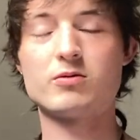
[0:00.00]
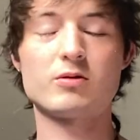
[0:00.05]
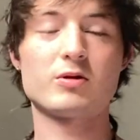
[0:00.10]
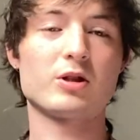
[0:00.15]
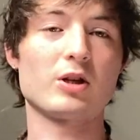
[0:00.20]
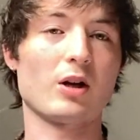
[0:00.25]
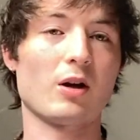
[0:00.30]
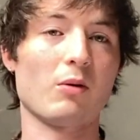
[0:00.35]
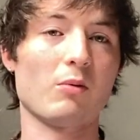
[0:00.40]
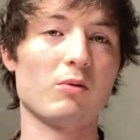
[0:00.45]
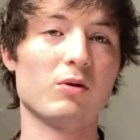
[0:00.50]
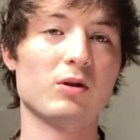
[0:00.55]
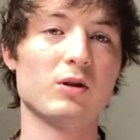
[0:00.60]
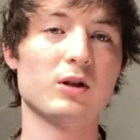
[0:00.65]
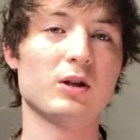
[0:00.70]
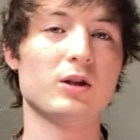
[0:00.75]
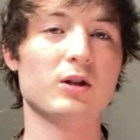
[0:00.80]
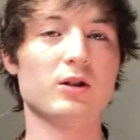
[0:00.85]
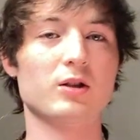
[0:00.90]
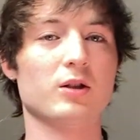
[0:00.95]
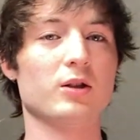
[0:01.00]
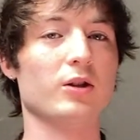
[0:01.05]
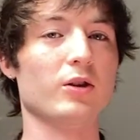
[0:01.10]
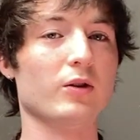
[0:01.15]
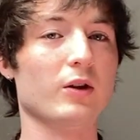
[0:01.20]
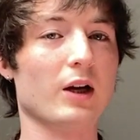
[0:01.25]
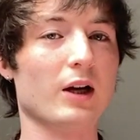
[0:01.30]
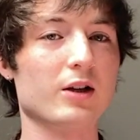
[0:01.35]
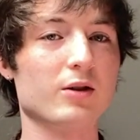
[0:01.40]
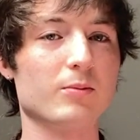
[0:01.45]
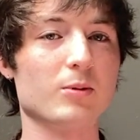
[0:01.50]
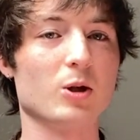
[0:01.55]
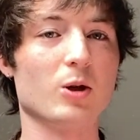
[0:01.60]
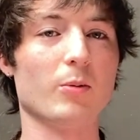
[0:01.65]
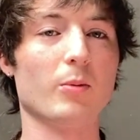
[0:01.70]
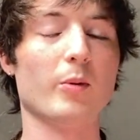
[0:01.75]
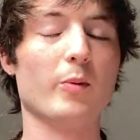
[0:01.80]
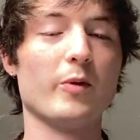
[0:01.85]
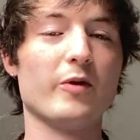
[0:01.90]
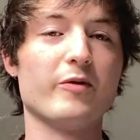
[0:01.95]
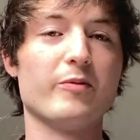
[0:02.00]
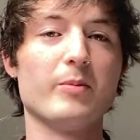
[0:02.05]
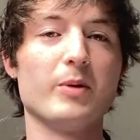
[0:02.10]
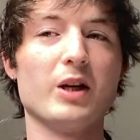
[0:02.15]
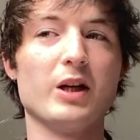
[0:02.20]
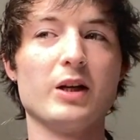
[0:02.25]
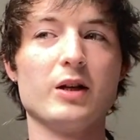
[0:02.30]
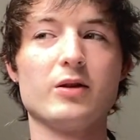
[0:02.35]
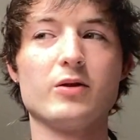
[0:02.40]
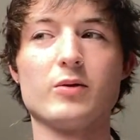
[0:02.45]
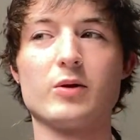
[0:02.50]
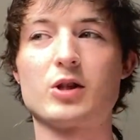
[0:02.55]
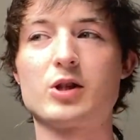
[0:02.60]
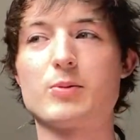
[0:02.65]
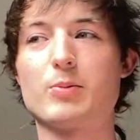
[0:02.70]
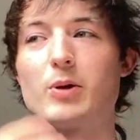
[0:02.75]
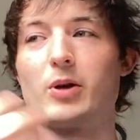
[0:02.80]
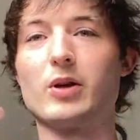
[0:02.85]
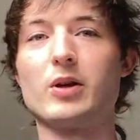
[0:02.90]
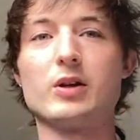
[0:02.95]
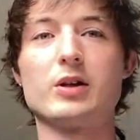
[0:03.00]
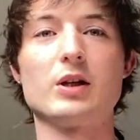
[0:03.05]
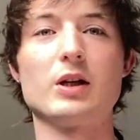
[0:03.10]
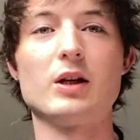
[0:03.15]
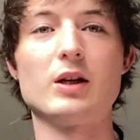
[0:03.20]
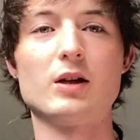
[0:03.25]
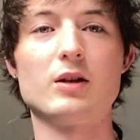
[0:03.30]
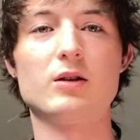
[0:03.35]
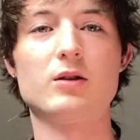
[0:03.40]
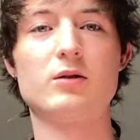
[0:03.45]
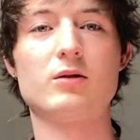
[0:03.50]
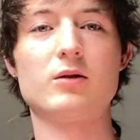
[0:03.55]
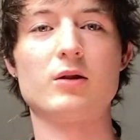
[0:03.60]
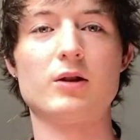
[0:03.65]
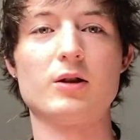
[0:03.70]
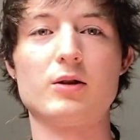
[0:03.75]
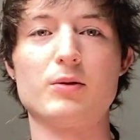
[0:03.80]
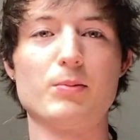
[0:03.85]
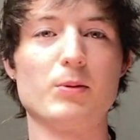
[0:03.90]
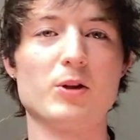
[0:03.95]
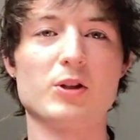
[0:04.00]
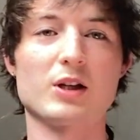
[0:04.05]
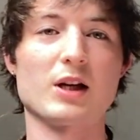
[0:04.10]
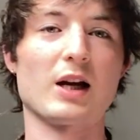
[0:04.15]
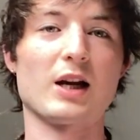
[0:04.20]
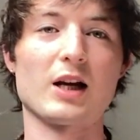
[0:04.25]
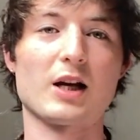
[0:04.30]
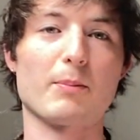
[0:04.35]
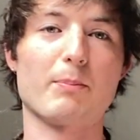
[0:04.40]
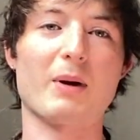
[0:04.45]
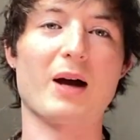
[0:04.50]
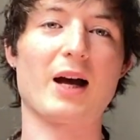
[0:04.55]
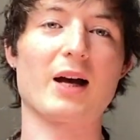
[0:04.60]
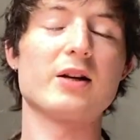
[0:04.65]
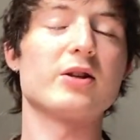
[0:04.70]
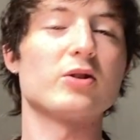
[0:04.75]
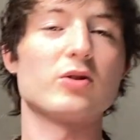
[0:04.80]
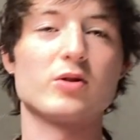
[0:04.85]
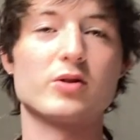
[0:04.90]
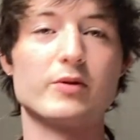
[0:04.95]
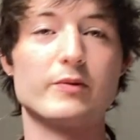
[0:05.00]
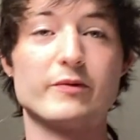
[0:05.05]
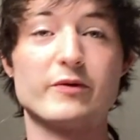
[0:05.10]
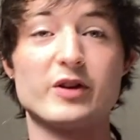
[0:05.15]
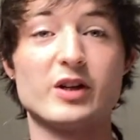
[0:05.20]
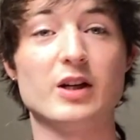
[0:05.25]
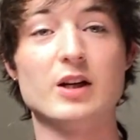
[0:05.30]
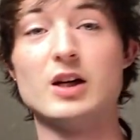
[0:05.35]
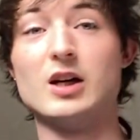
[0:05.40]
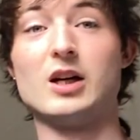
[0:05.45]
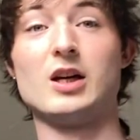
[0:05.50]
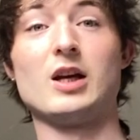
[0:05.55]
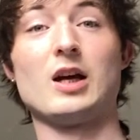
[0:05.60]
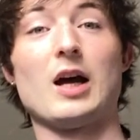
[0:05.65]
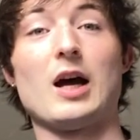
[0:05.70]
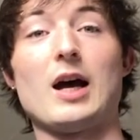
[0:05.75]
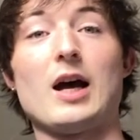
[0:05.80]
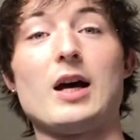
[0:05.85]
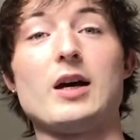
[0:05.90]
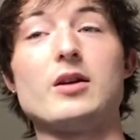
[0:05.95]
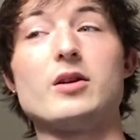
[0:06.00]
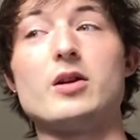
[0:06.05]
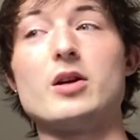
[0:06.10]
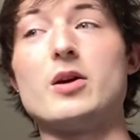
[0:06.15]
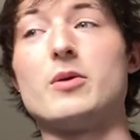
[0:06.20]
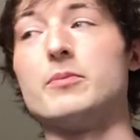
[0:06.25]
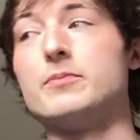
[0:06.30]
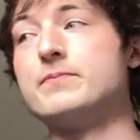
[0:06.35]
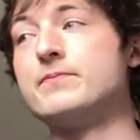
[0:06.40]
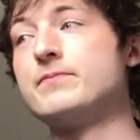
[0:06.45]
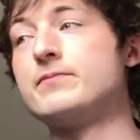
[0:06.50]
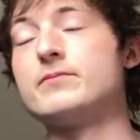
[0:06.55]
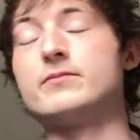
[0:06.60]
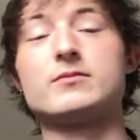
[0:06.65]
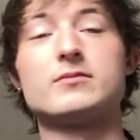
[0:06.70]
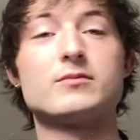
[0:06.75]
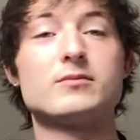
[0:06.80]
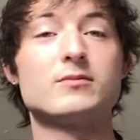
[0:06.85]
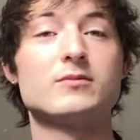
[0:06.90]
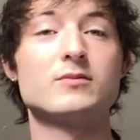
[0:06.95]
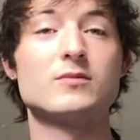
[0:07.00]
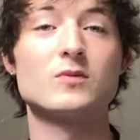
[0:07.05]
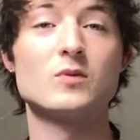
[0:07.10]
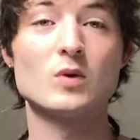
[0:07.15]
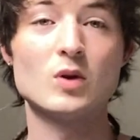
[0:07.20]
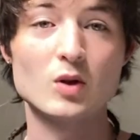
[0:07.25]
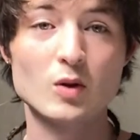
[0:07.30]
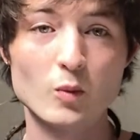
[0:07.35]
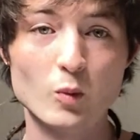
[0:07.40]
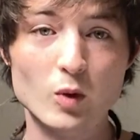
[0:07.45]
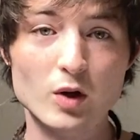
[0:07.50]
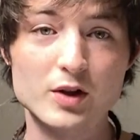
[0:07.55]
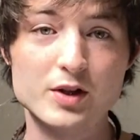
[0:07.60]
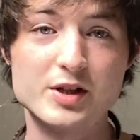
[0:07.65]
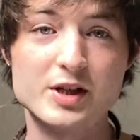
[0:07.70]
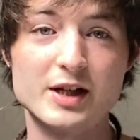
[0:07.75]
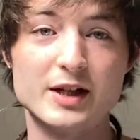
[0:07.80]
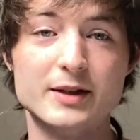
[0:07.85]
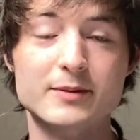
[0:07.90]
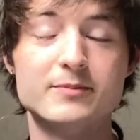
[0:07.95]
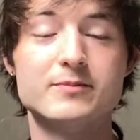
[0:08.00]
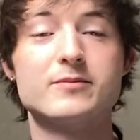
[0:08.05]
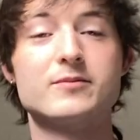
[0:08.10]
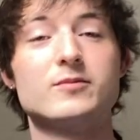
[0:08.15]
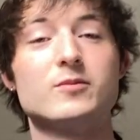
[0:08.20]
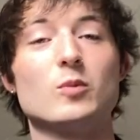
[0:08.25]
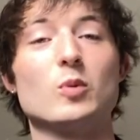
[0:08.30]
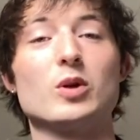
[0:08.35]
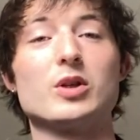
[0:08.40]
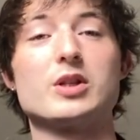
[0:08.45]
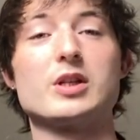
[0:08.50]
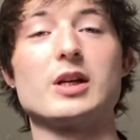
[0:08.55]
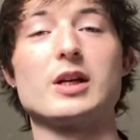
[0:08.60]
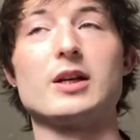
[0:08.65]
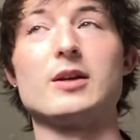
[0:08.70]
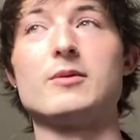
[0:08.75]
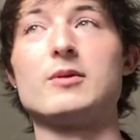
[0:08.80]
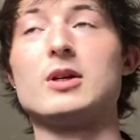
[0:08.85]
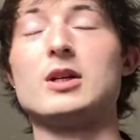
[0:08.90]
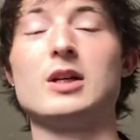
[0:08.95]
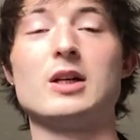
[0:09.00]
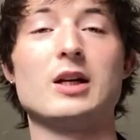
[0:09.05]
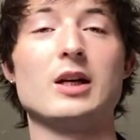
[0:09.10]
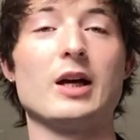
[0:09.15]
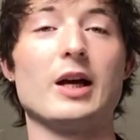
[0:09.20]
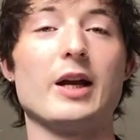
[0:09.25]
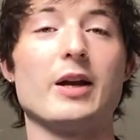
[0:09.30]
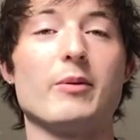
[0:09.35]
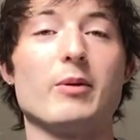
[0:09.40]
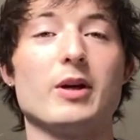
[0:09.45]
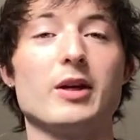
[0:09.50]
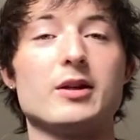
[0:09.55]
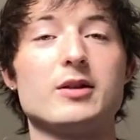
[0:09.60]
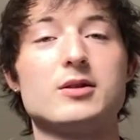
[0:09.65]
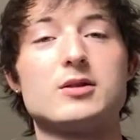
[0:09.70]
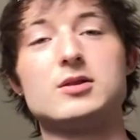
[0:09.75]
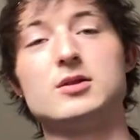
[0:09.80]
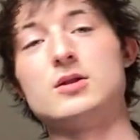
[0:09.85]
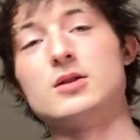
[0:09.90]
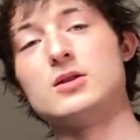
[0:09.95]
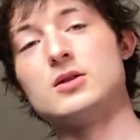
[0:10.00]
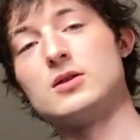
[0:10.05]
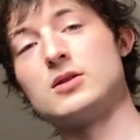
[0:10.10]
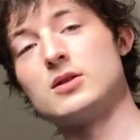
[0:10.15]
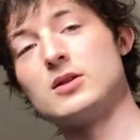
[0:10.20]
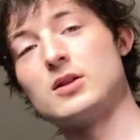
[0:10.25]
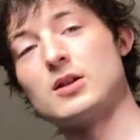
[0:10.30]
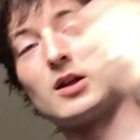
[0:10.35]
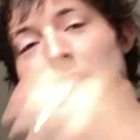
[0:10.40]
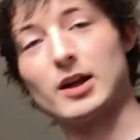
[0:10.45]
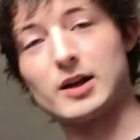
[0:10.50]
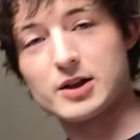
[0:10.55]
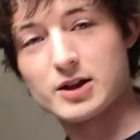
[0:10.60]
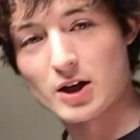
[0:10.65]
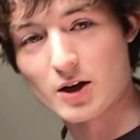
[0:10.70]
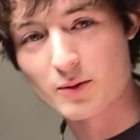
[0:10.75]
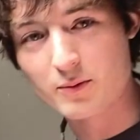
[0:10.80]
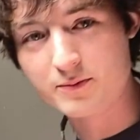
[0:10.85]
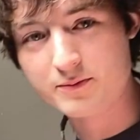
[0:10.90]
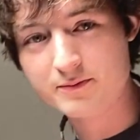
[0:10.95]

so you guys will be coming with me to experience it. You're supposed to get like a pass or something. I don't know. We'll see. We'll see. Anyway, let's go.